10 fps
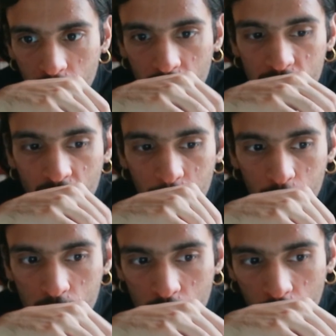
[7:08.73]
as time
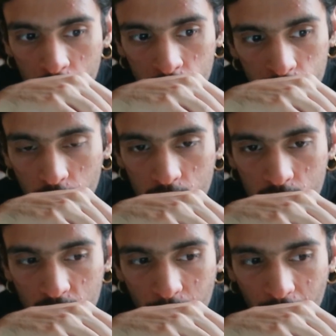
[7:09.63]
goes on,
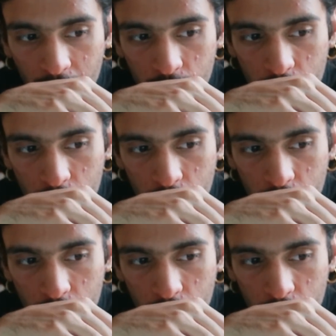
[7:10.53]
because tobacco